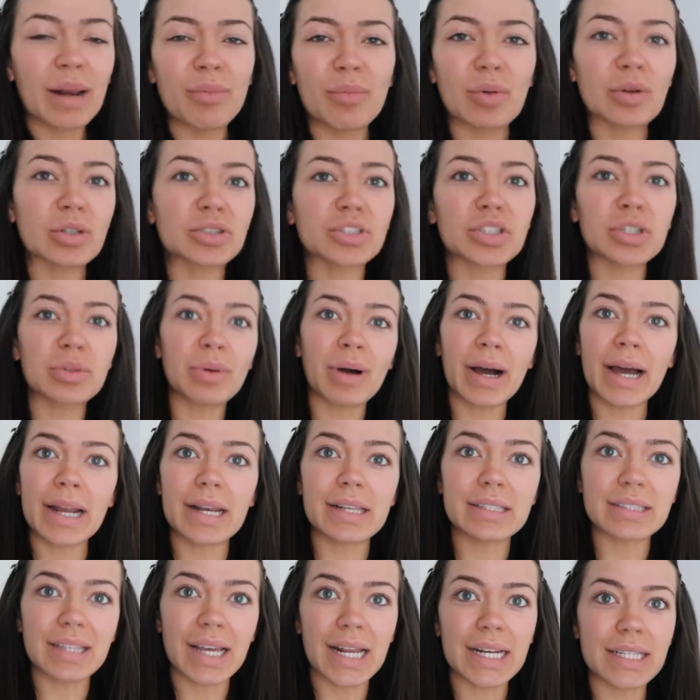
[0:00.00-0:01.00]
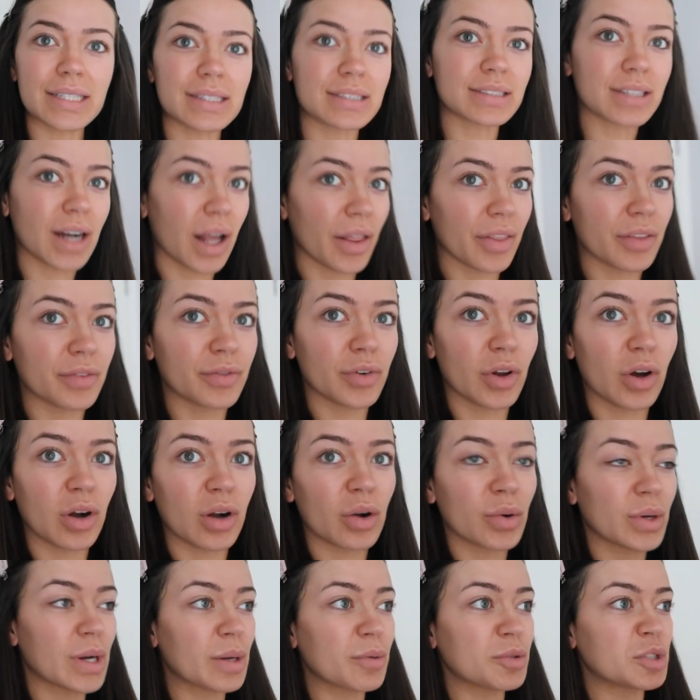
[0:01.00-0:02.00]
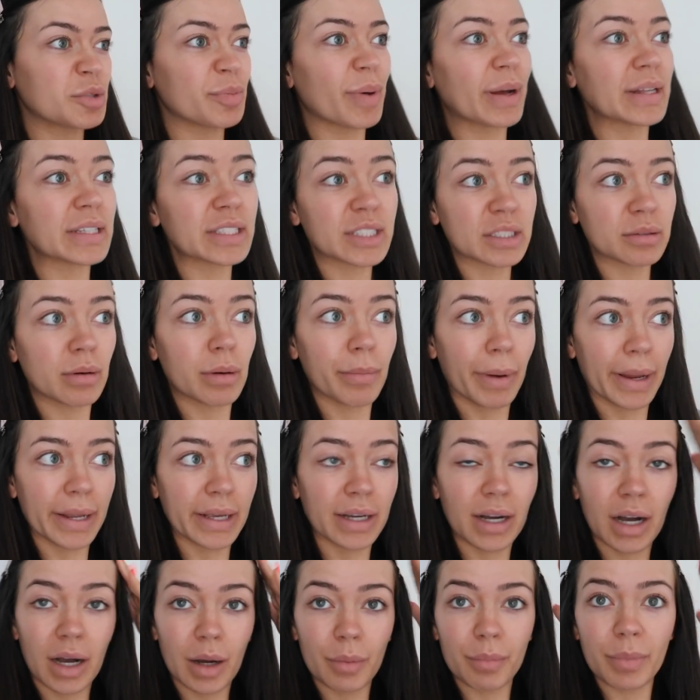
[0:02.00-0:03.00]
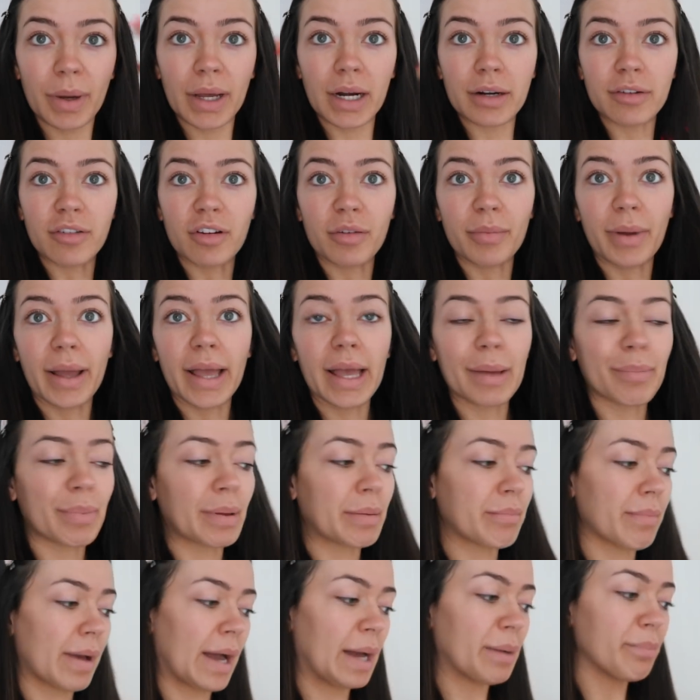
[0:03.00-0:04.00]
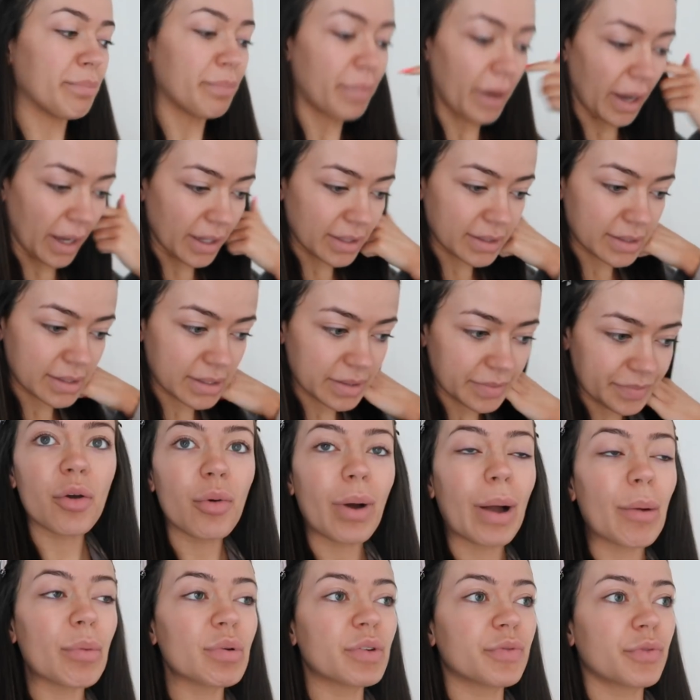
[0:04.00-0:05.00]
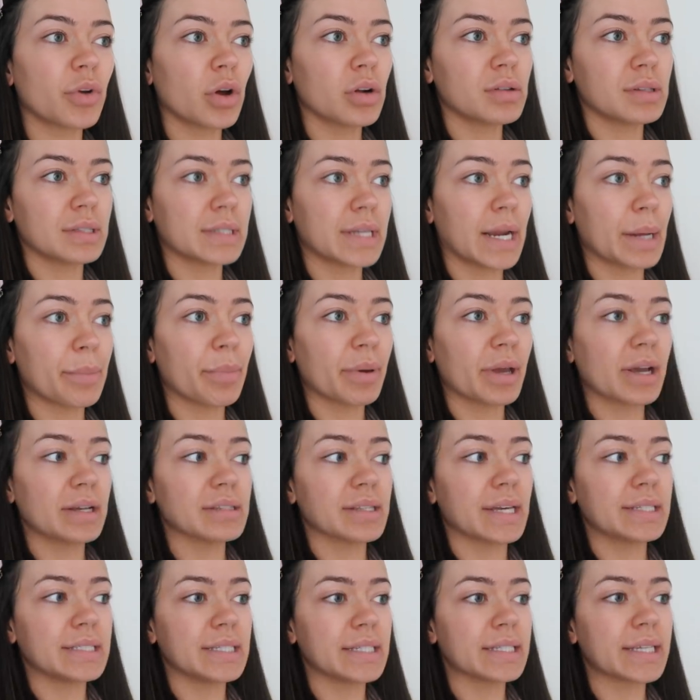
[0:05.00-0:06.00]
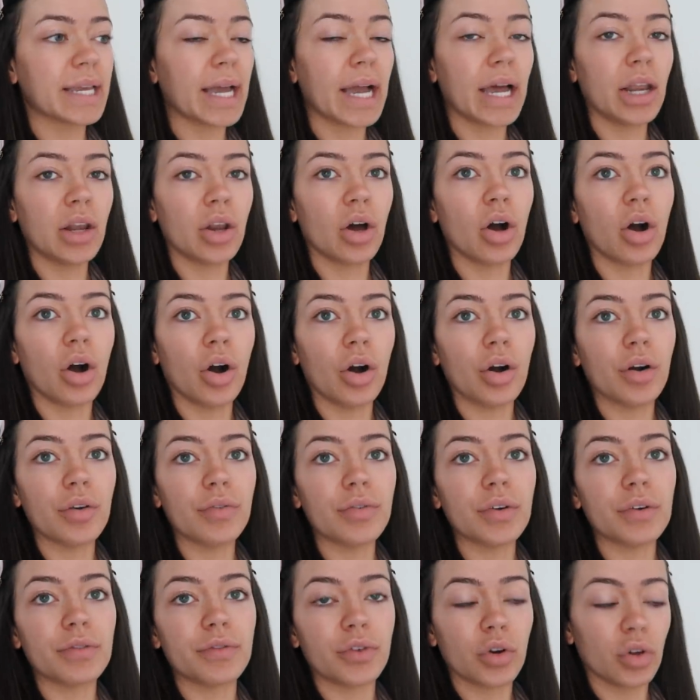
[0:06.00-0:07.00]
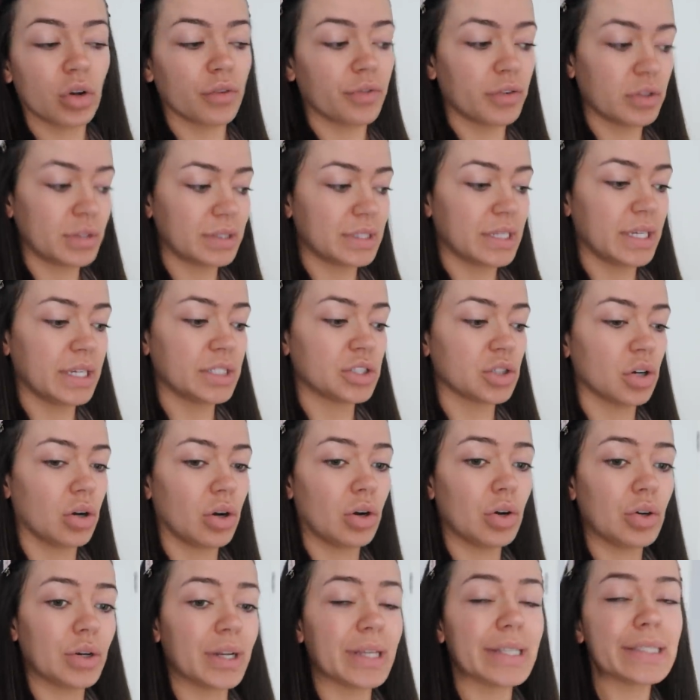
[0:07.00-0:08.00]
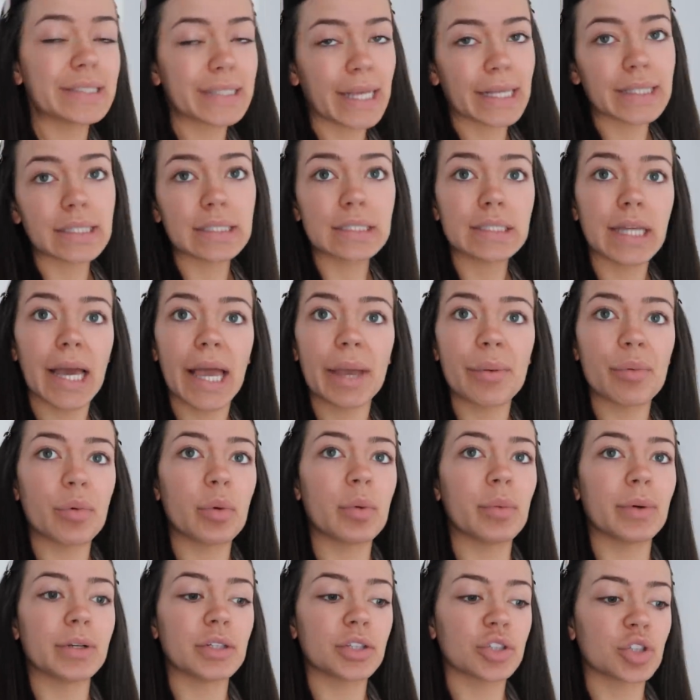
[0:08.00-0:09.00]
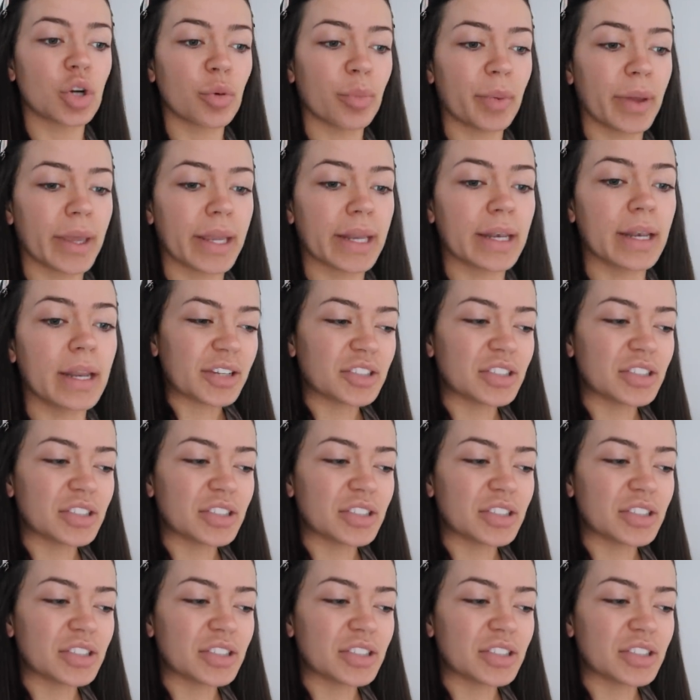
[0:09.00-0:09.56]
I'm not sure why I decided to start the vlog when I'm just about to do my makeup and I've got my hair pinned back, but thought I would vlog today because I didn't get a lot of vlog footage on Saturday when we went shopping.